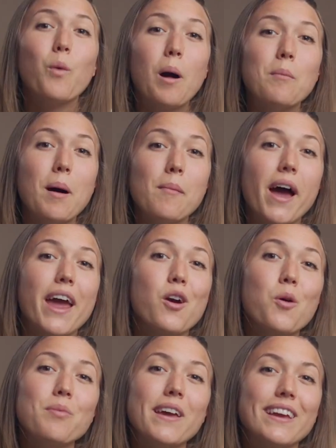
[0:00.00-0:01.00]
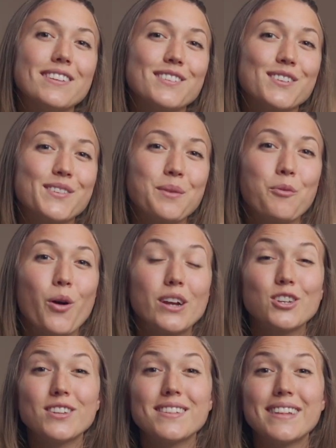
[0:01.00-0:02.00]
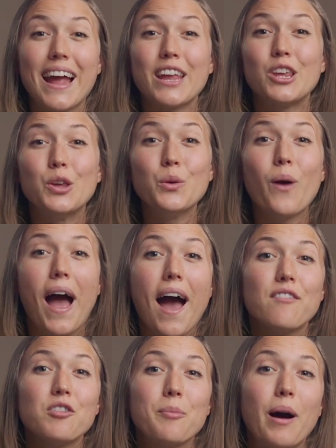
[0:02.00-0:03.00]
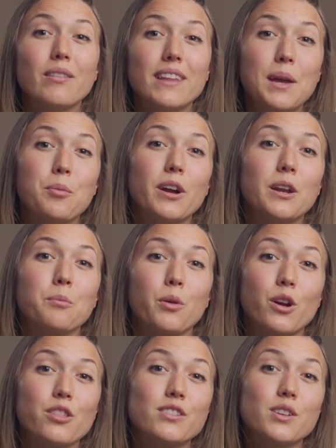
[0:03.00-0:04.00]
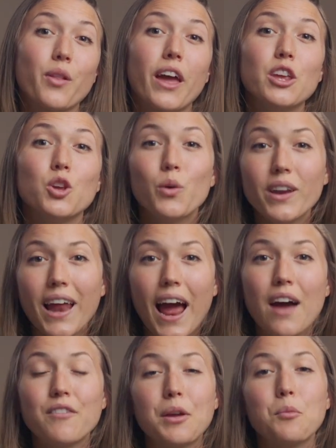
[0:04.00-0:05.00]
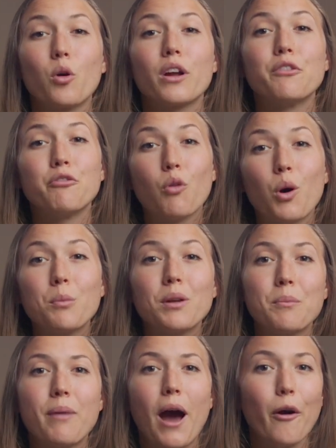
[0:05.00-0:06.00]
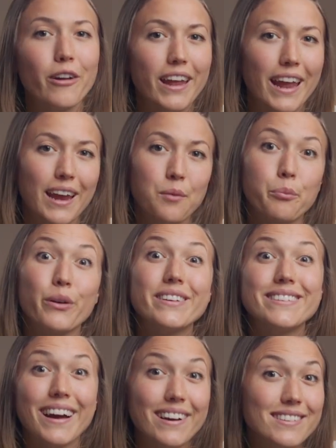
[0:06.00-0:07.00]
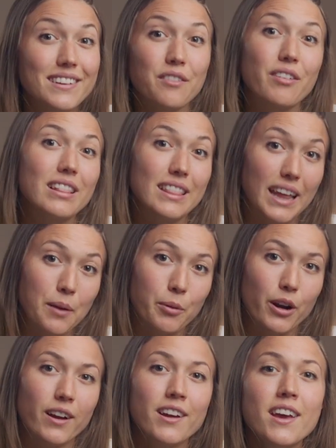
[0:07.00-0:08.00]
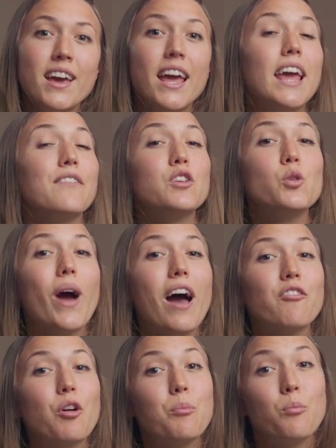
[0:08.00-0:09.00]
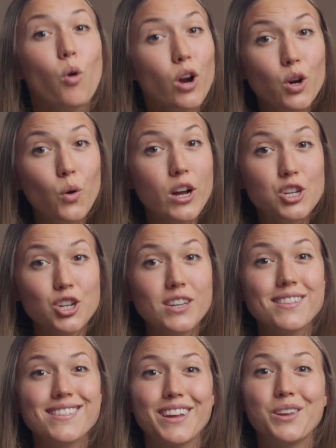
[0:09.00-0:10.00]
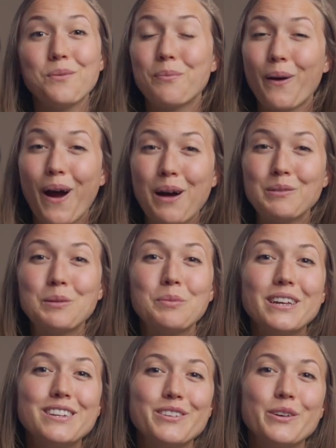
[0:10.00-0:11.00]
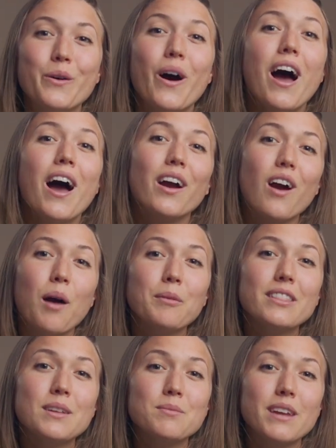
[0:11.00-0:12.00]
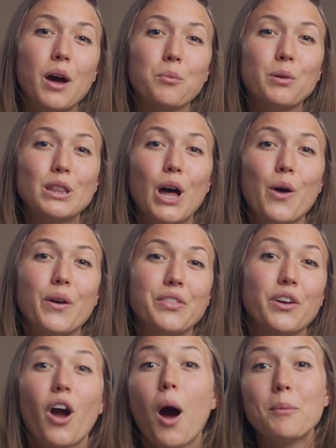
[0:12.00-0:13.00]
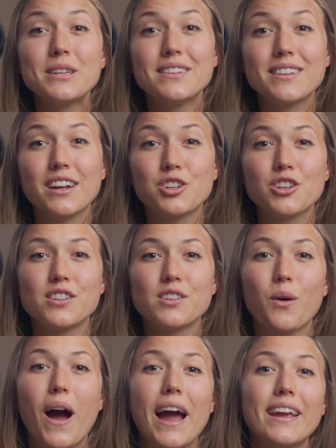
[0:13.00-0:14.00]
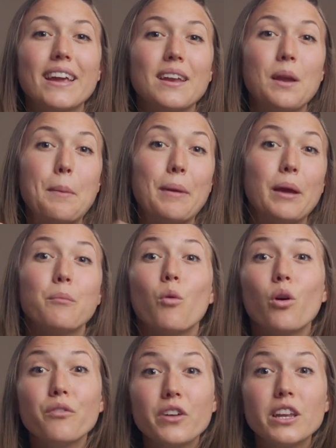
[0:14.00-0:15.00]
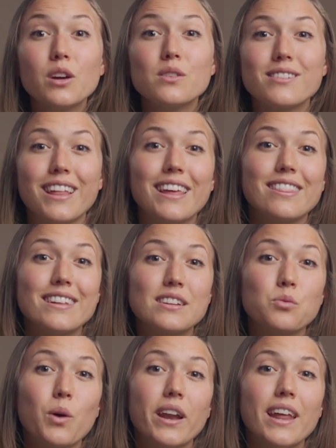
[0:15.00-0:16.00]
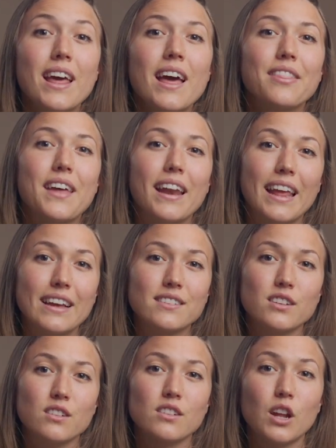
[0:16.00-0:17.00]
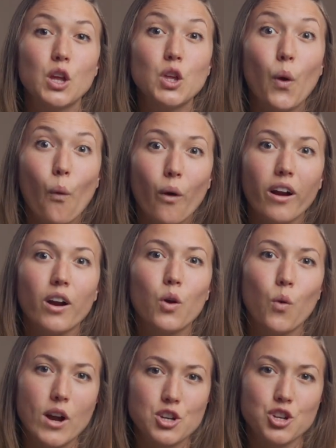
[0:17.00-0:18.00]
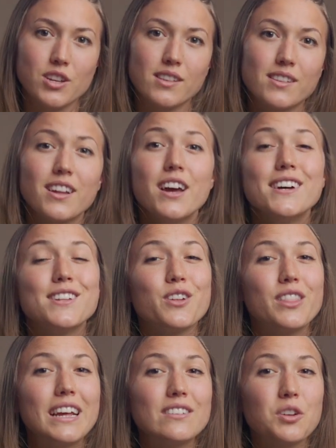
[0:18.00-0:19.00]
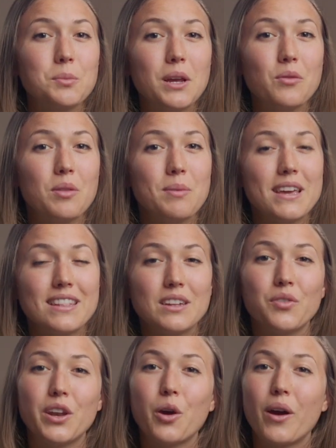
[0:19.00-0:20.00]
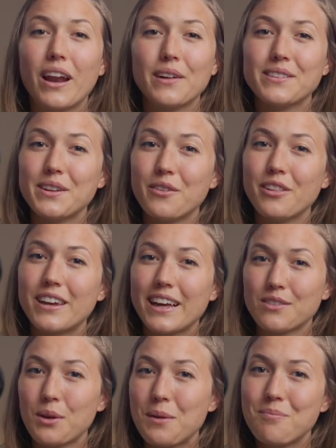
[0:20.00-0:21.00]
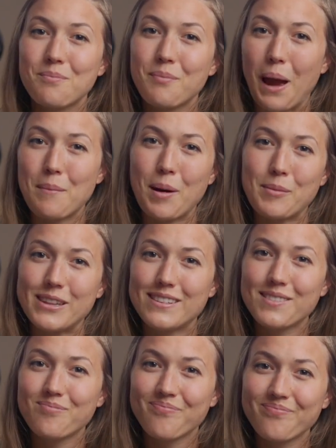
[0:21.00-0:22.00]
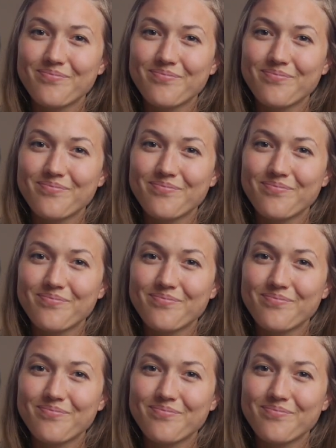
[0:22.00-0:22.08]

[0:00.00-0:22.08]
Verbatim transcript: Well, mama, I hope that answers some questions that you have about labor and birth so that you can have a more informed, empowered, and productive labor. If you have more questions, like you probably do, comment them down below in the comment section so I can make more videos like this one that answers your questions. So thanks for being with me in this video, and I'll see you in the next one. Bye, mamas.